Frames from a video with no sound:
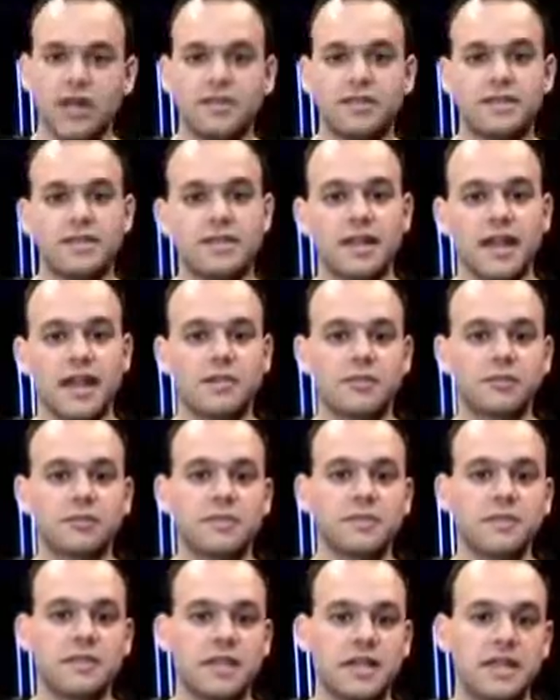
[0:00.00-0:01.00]
This
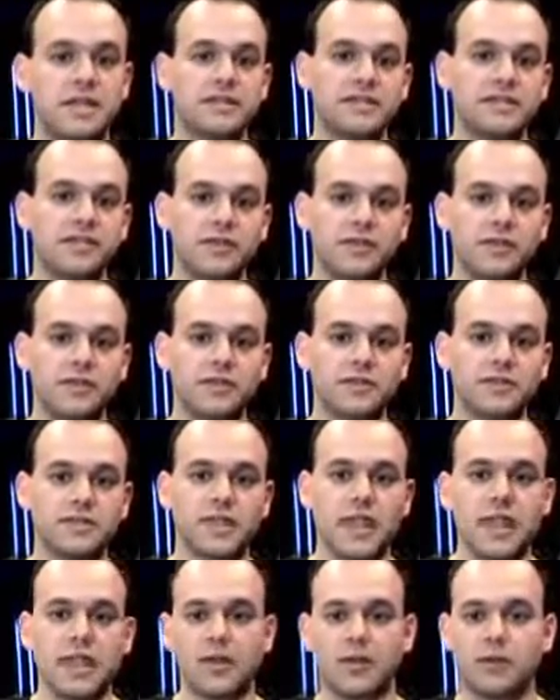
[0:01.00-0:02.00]
enables me ease of
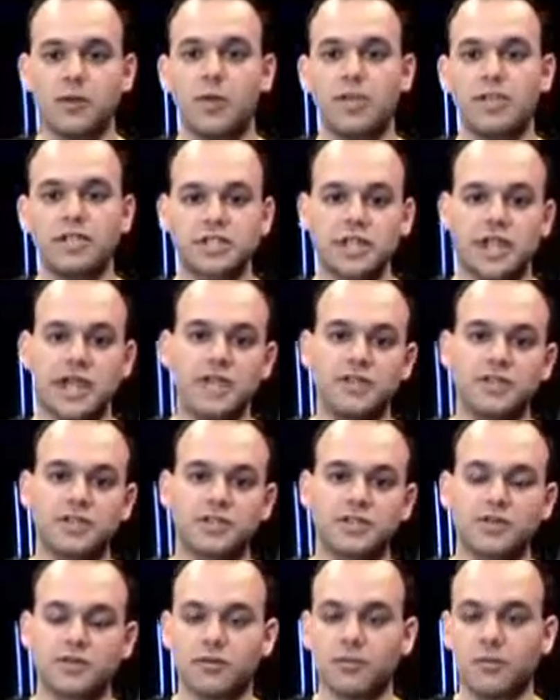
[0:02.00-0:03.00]
use and a quick
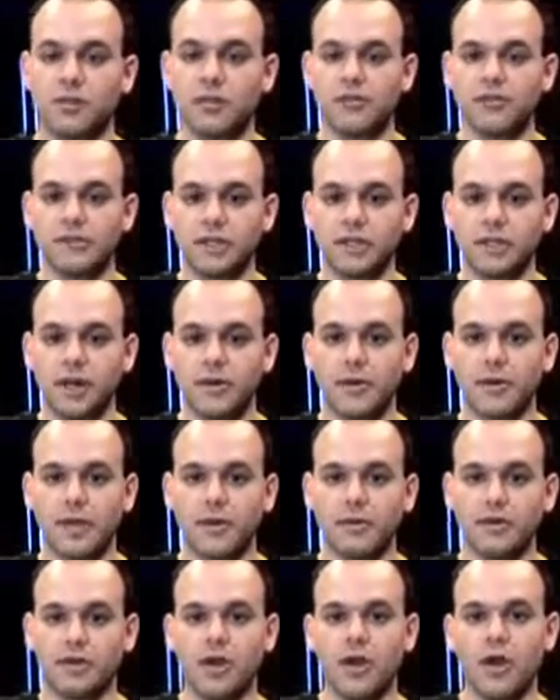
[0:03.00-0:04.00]
change to remove the low
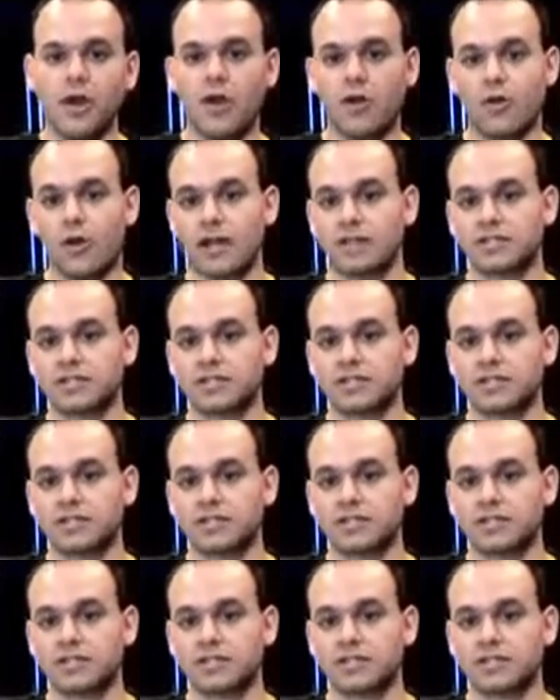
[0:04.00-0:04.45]
end or